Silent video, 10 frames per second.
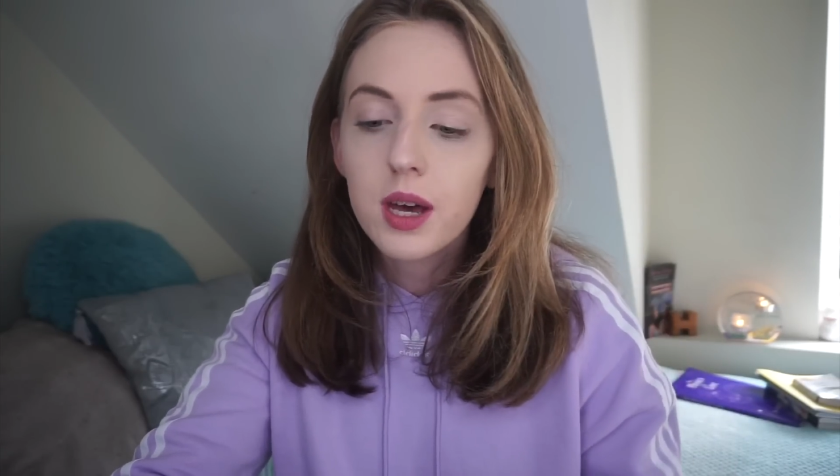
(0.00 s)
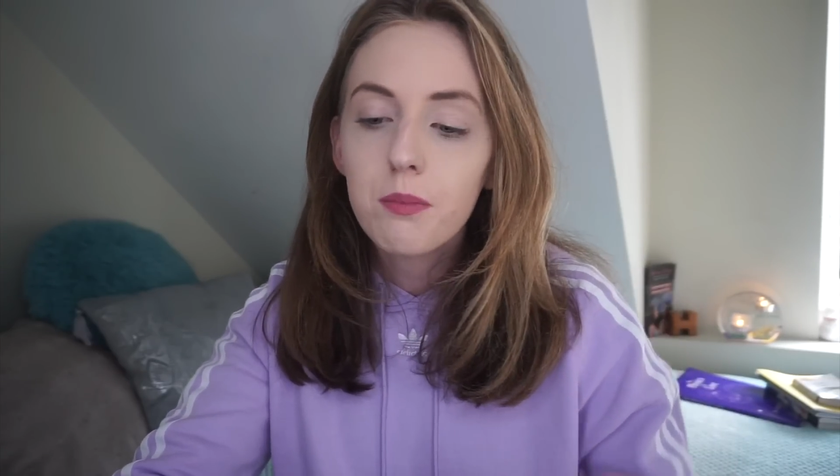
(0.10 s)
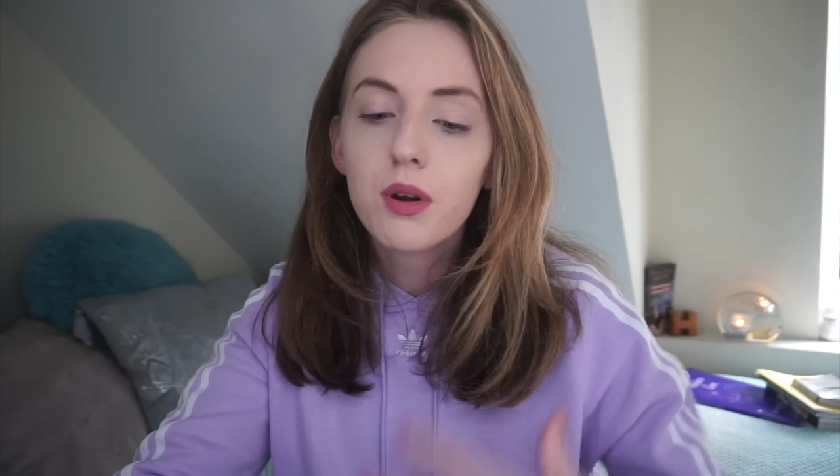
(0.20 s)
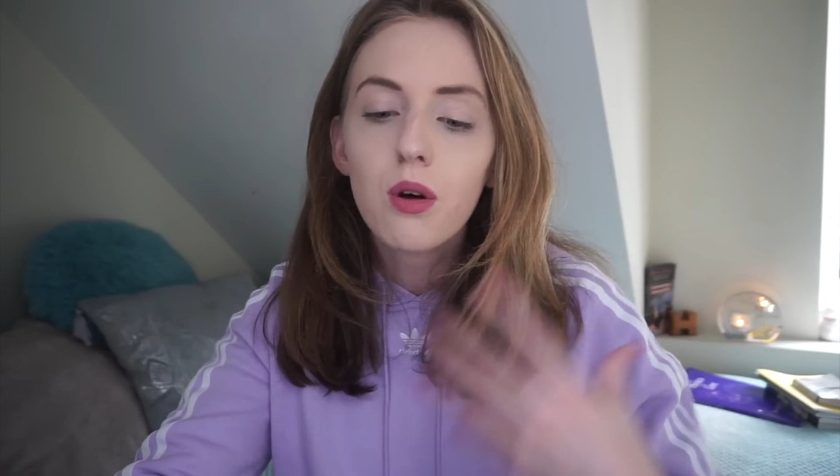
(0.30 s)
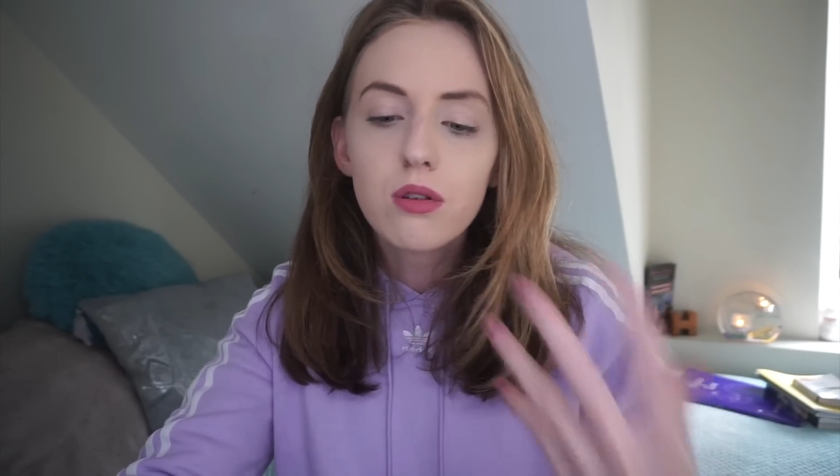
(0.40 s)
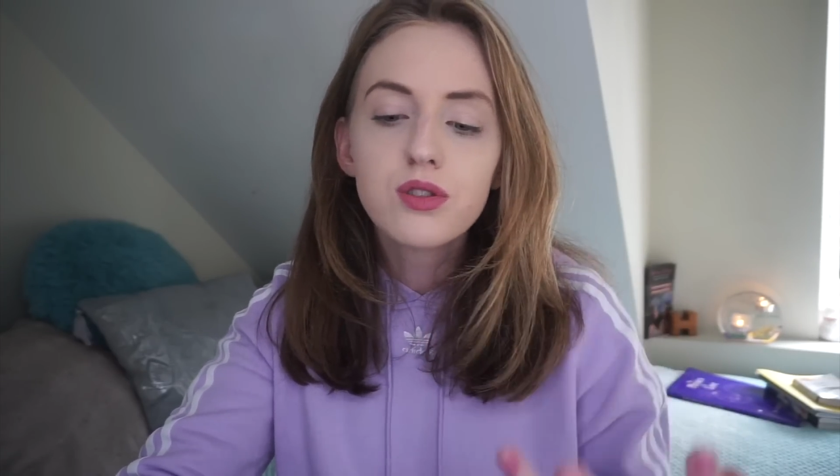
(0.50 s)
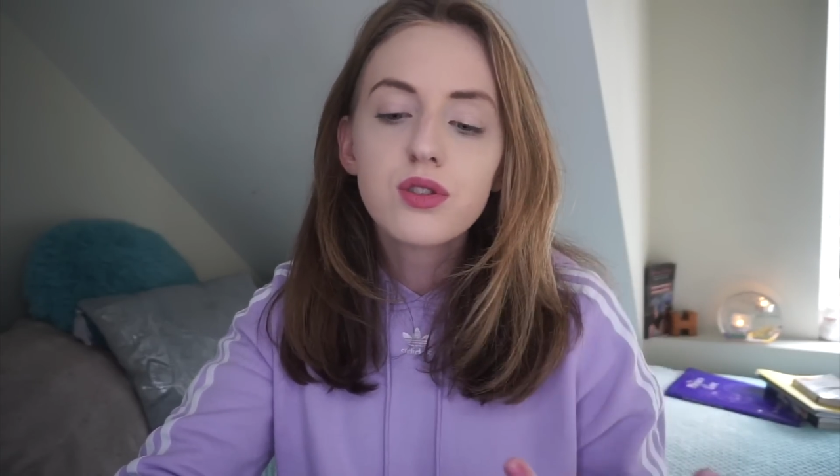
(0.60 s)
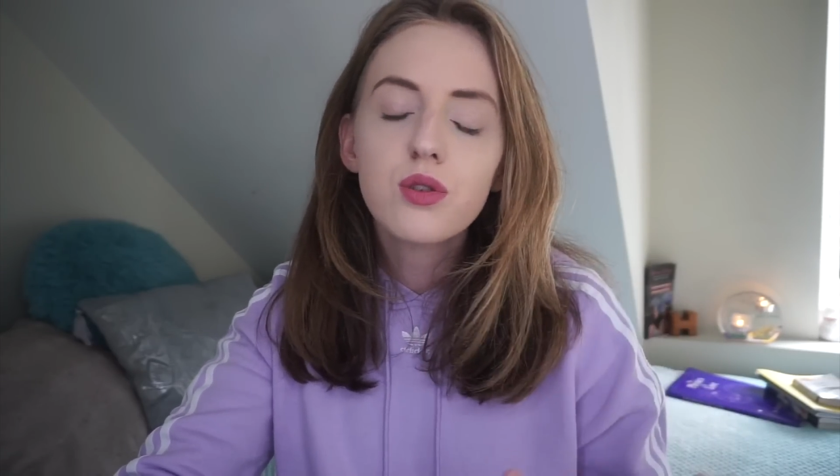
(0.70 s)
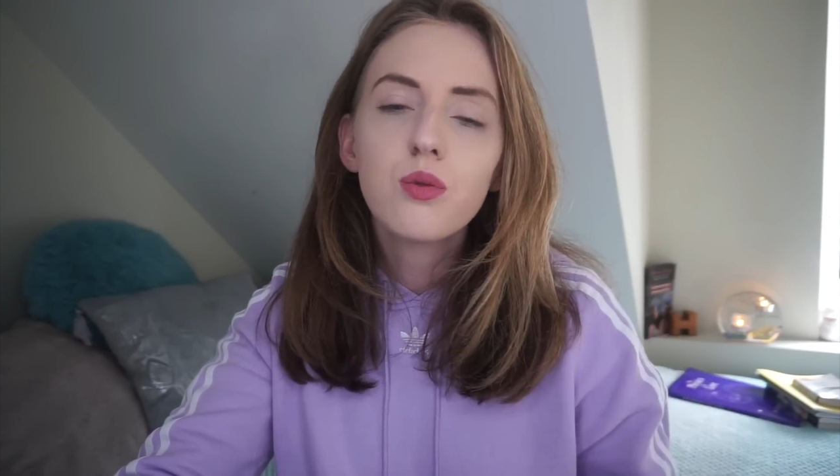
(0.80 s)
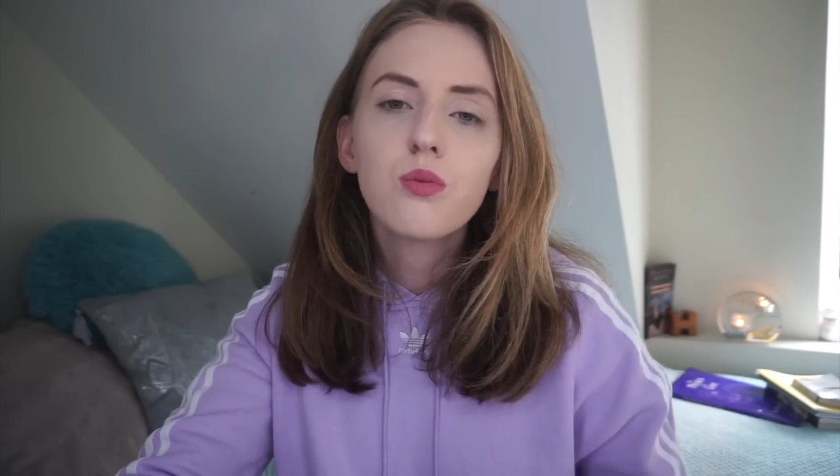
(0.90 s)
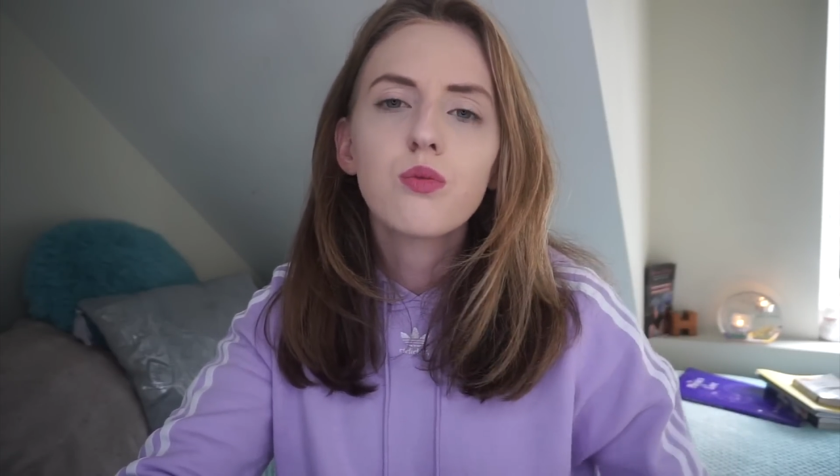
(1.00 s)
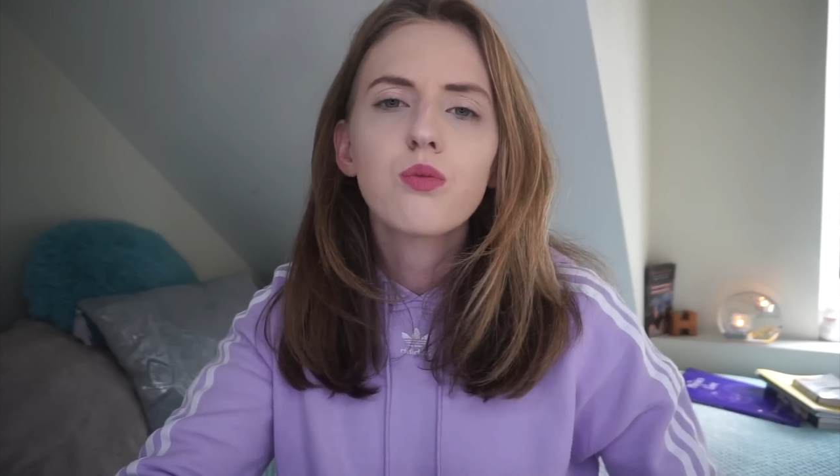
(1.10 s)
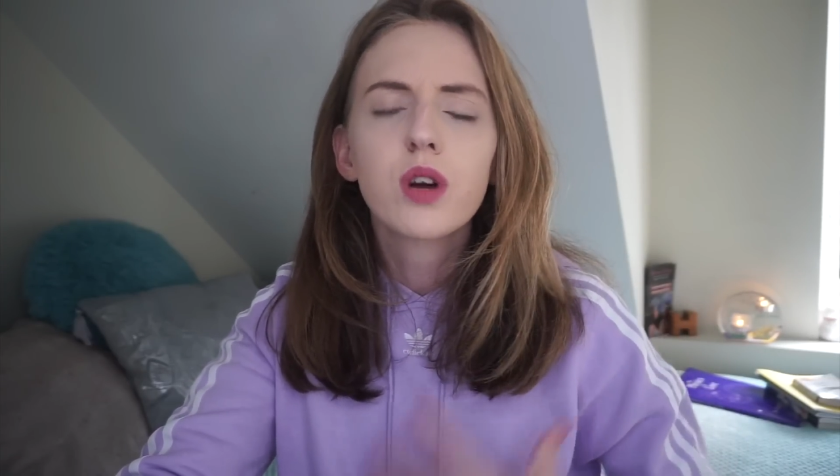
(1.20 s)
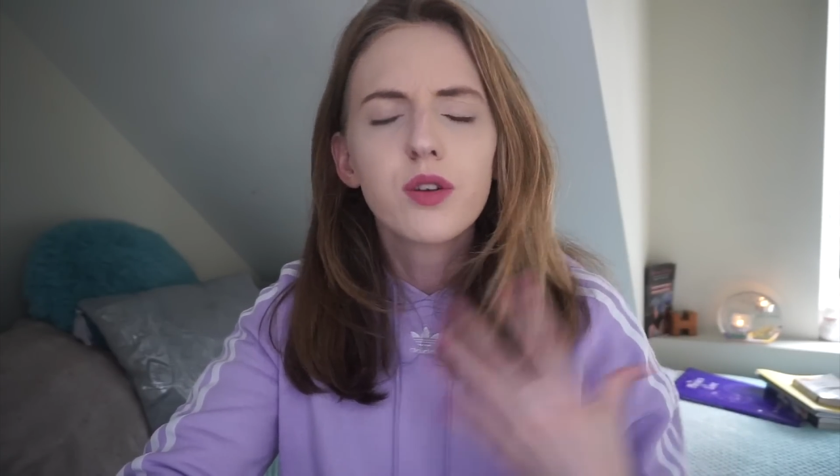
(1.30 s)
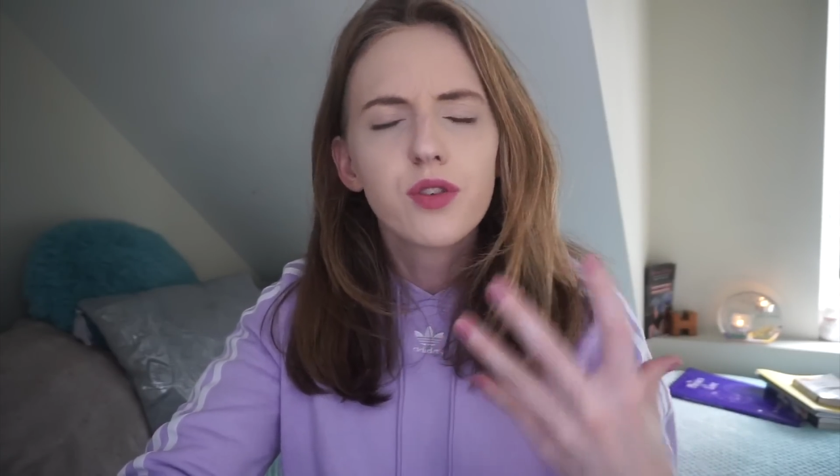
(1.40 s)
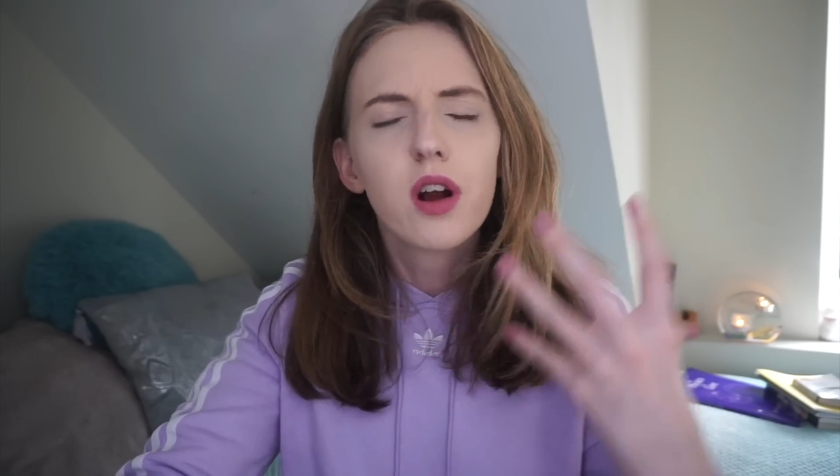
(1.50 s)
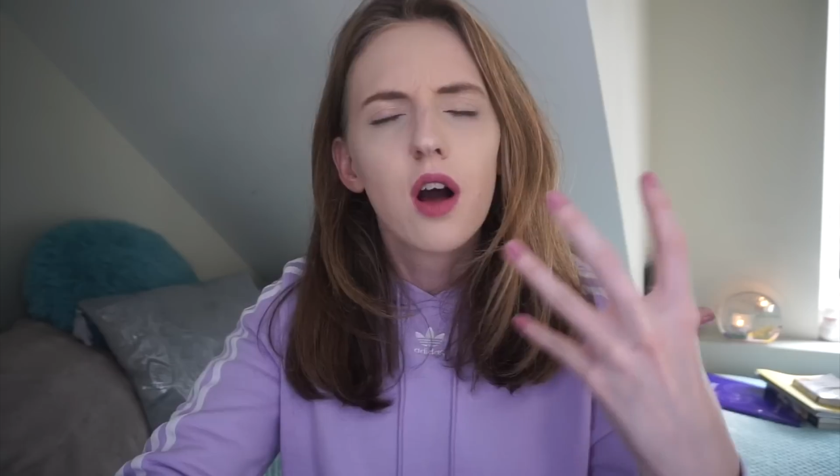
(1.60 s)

but also work for